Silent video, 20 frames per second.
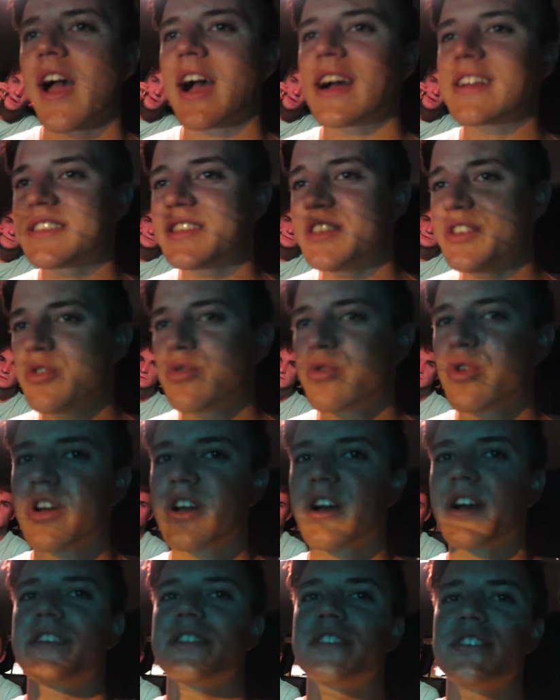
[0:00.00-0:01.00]
I see you
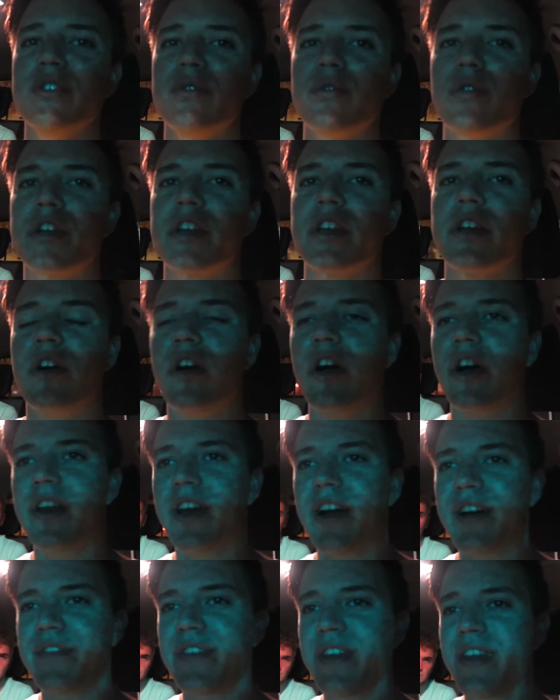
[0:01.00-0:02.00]
work out, I see you working hard.
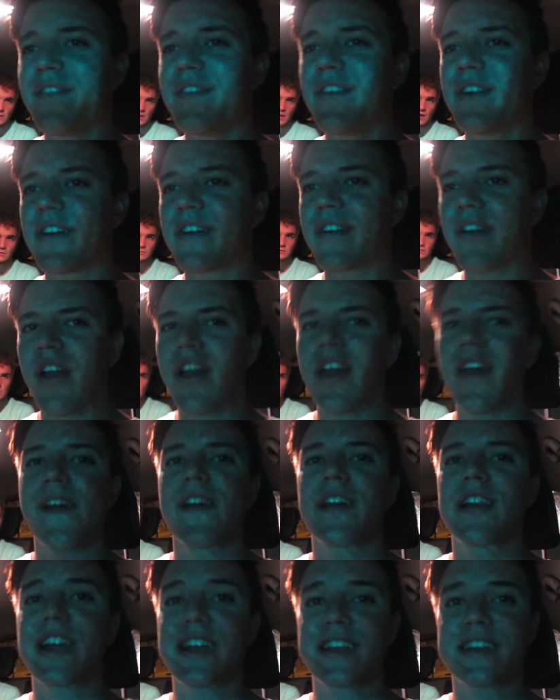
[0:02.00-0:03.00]
I've never,
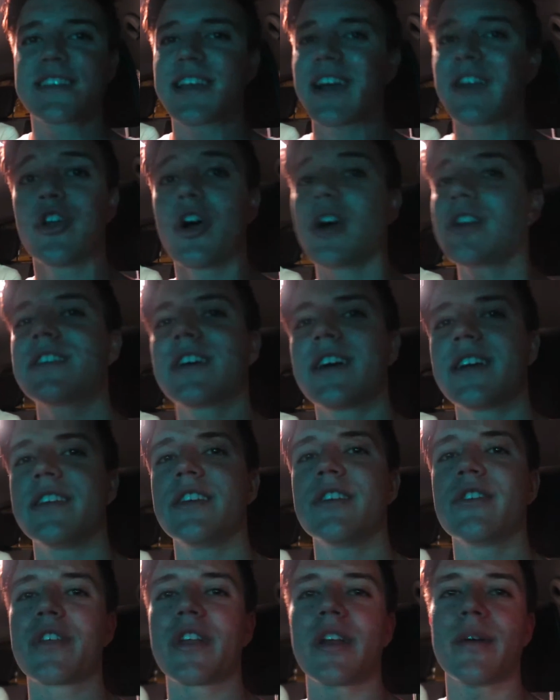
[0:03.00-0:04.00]
like, it's not
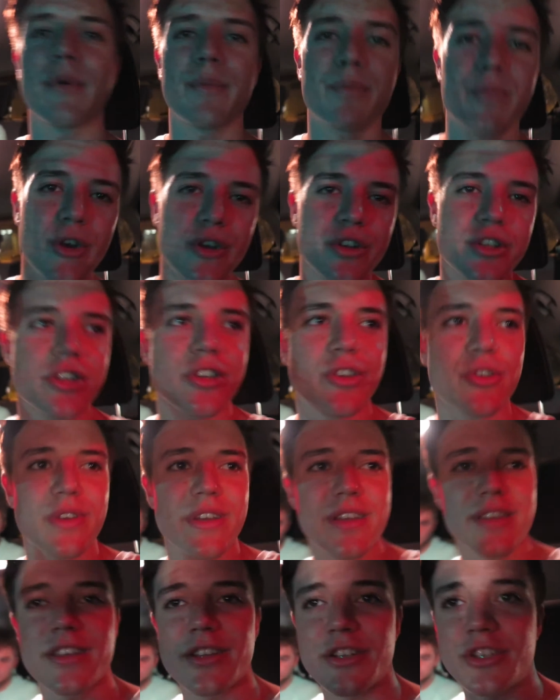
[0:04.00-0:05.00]
ideal that I'm approaching you
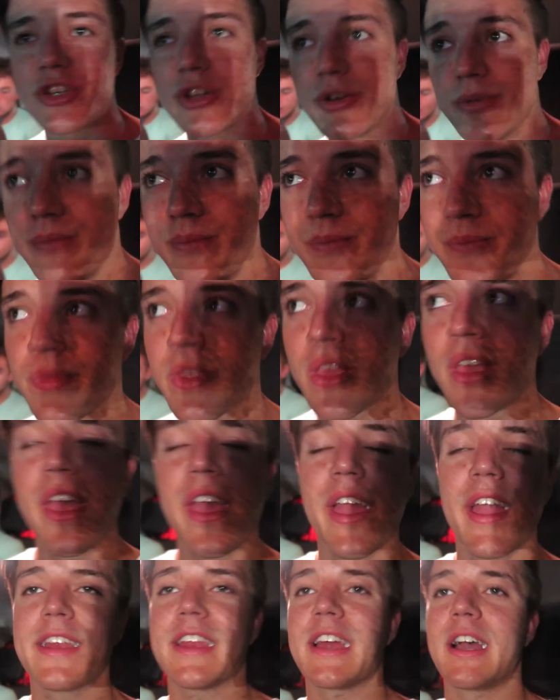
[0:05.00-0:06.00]
in the gym,
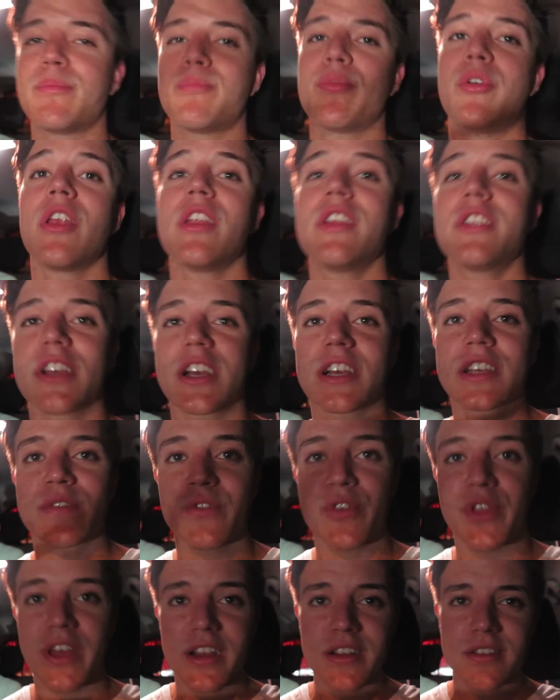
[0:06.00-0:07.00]
and I apologize
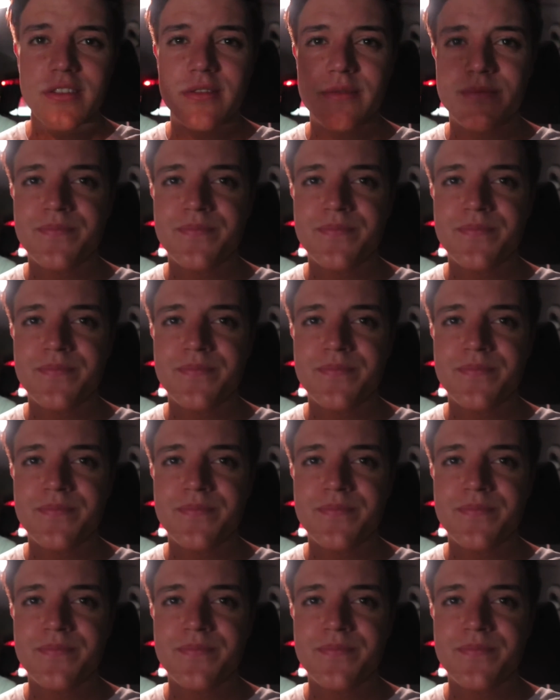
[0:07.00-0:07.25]
for that.